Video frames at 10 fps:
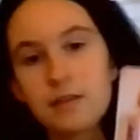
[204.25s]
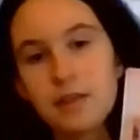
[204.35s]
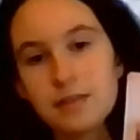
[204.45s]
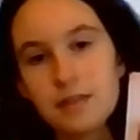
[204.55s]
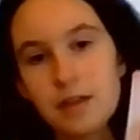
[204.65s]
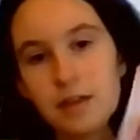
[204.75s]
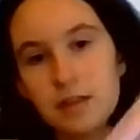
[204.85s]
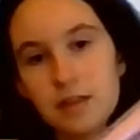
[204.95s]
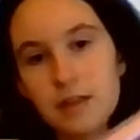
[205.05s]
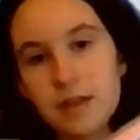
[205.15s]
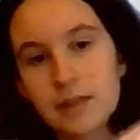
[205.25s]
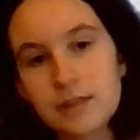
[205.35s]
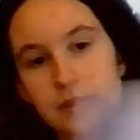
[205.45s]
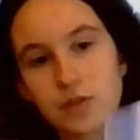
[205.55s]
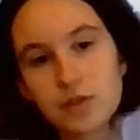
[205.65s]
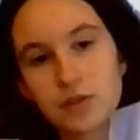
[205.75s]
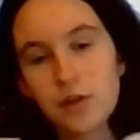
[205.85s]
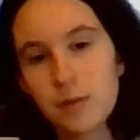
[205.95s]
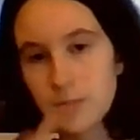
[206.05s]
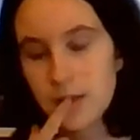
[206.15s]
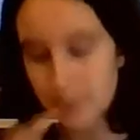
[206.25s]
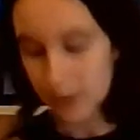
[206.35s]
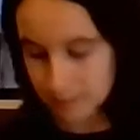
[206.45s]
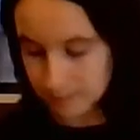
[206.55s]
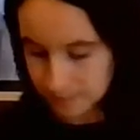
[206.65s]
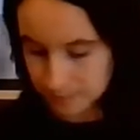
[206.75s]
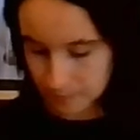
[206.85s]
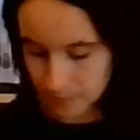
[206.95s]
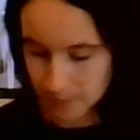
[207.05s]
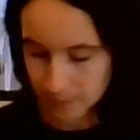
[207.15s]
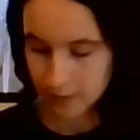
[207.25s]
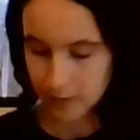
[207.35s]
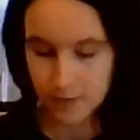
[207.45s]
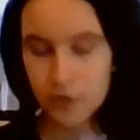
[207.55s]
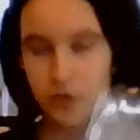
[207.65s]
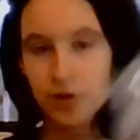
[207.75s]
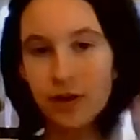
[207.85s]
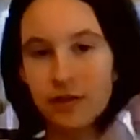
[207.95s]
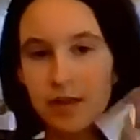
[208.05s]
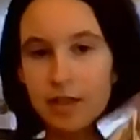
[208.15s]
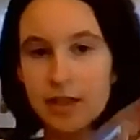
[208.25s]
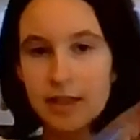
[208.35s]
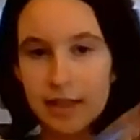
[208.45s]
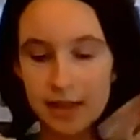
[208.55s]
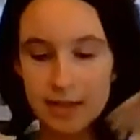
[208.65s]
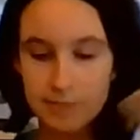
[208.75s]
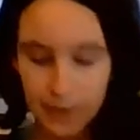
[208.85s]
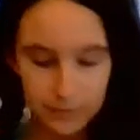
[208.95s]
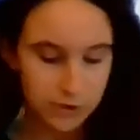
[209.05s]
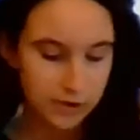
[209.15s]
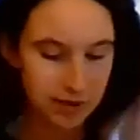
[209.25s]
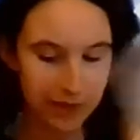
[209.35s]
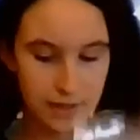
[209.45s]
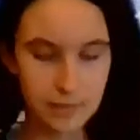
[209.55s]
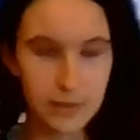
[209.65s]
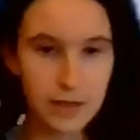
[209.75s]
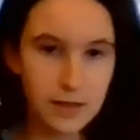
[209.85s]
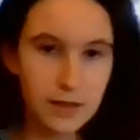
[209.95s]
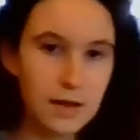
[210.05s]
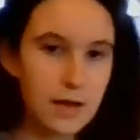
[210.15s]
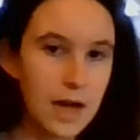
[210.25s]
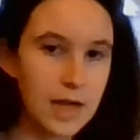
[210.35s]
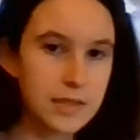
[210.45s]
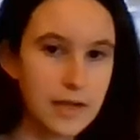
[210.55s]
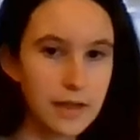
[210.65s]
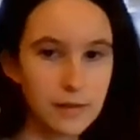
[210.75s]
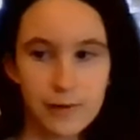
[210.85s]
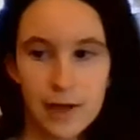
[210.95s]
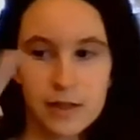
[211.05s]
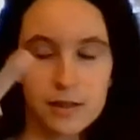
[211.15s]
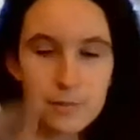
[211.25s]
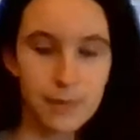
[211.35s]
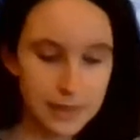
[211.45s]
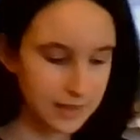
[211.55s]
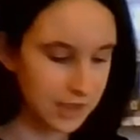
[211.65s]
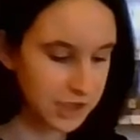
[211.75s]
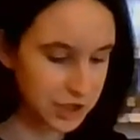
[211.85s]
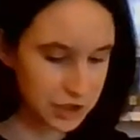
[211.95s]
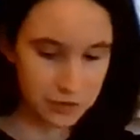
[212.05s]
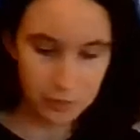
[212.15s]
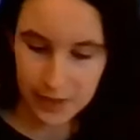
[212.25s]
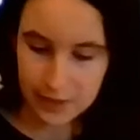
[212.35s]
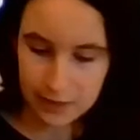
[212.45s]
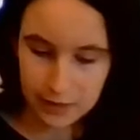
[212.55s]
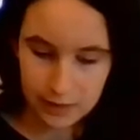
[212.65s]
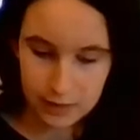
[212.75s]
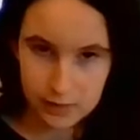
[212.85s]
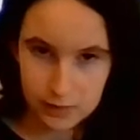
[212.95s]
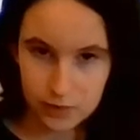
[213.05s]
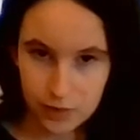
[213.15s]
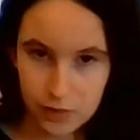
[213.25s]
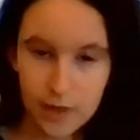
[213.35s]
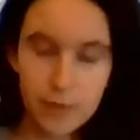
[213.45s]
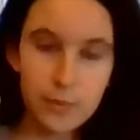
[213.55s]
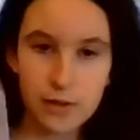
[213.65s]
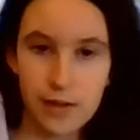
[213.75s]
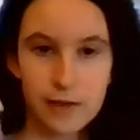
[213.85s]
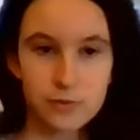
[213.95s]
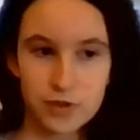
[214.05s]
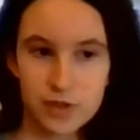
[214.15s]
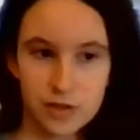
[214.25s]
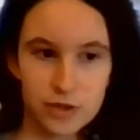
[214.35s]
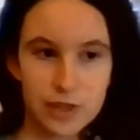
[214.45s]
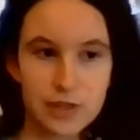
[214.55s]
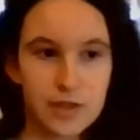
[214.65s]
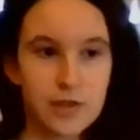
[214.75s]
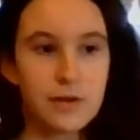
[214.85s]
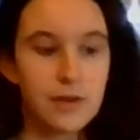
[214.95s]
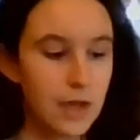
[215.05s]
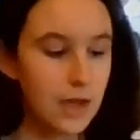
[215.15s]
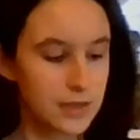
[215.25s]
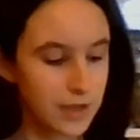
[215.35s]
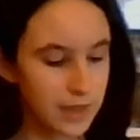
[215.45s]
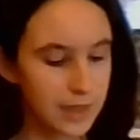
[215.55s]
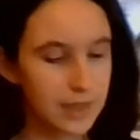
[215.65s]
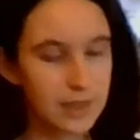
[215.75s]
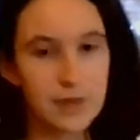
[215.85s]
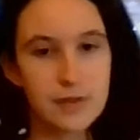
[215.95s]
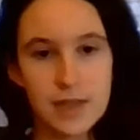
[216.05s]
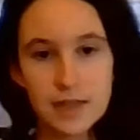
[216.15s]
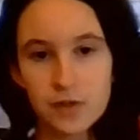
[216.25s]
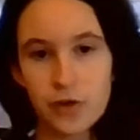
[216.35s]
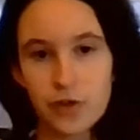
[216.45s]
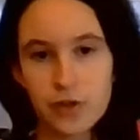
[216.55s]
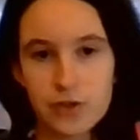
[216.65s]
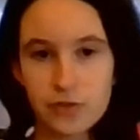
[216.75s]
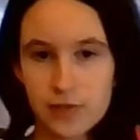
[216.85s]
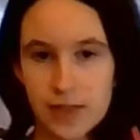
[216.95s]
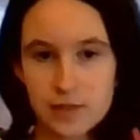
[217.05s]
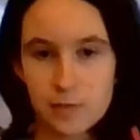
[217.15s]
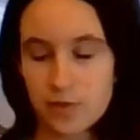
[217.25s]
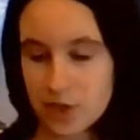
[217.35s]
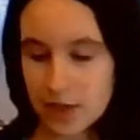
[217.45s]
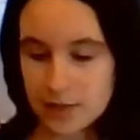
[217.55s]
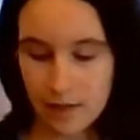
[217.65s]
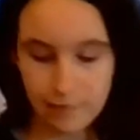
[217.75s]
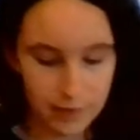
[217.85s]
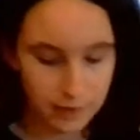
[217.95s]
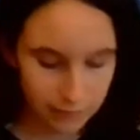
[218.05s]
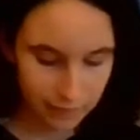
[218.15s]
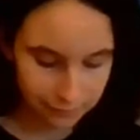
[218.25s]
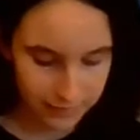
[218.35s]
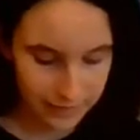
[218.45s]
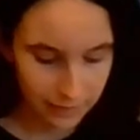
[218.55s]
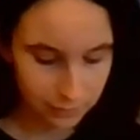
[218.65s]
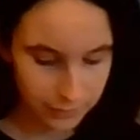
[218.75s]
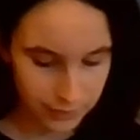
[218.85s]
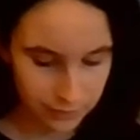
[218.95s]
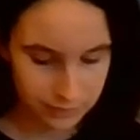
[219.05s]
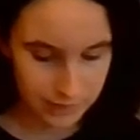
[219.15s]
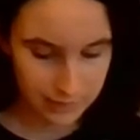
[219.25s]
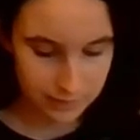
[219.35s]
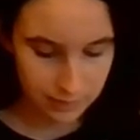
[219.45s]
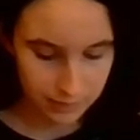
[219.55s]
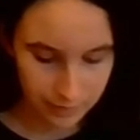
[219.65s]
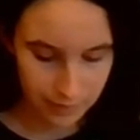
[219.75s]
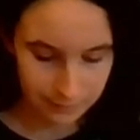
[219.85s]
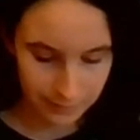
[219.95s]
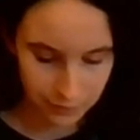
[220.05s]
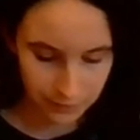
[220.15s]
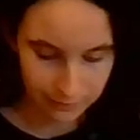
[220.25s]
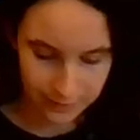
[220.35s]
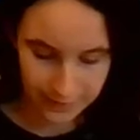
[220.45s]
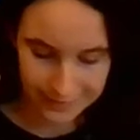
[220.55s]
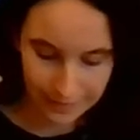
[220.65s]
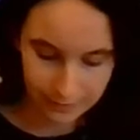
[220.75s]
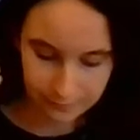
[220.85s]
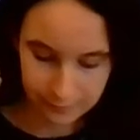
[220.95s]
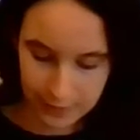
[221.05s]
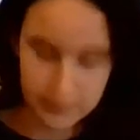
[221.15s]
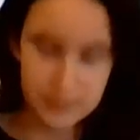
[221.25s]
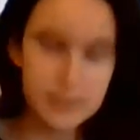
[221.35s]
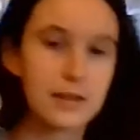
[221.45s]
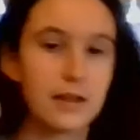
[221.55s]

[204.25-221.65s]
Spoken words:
This thing, it's just some lip balm. You don't necessarily need these, but I'm just going to stick them in. And a nail file. Mine is actually too big, so I will have just a little trick to do. So you can either use this or you can use like some of the jars that I've had earlier. For now I'm going to use this, and then if I know that everything can fit,